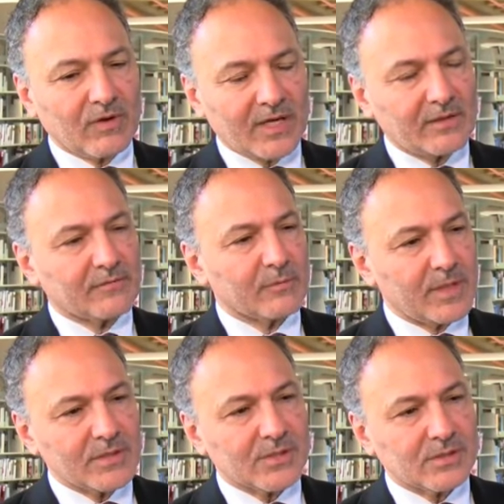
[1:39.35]
provide
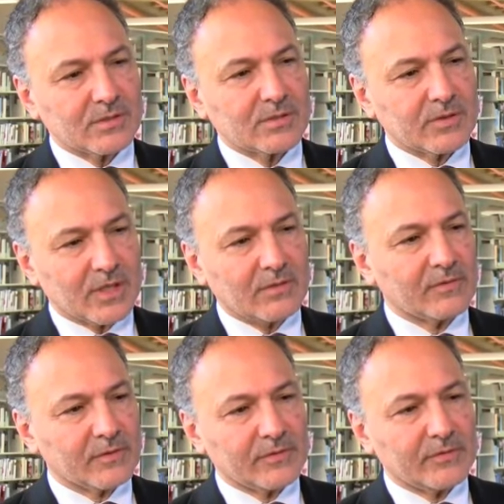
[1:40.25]
information to the
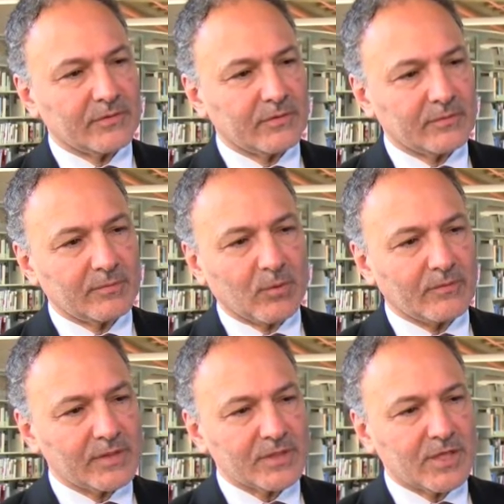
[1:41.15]
governor and to the
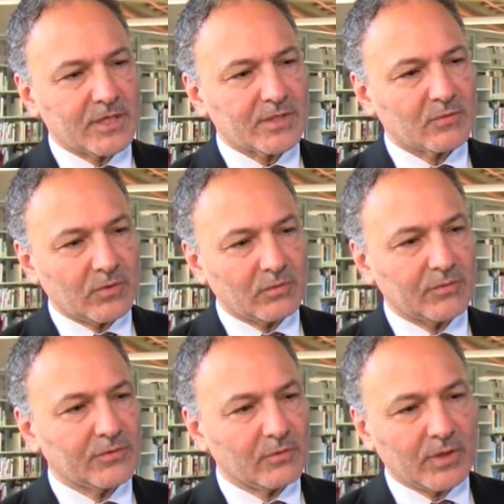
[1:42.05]
Board of Education, we
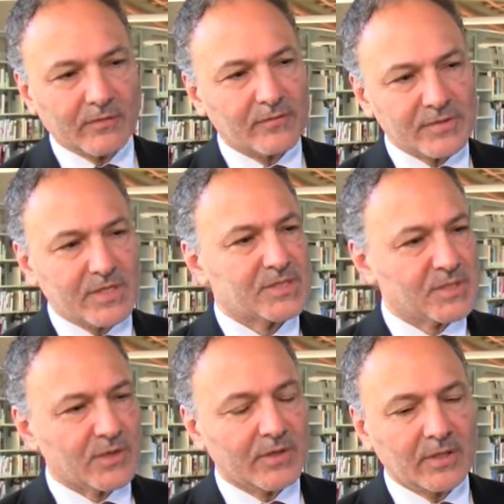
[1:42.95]
will do whatever is
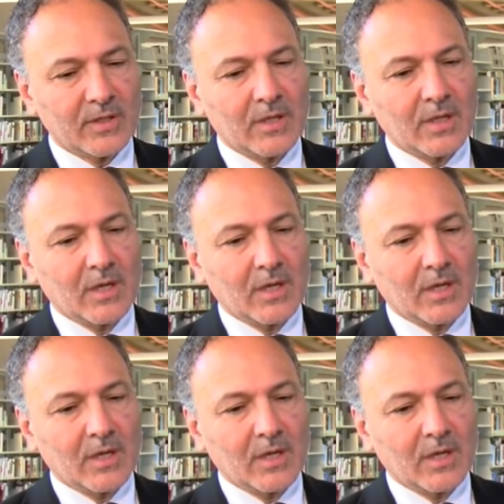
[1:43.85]
necessary.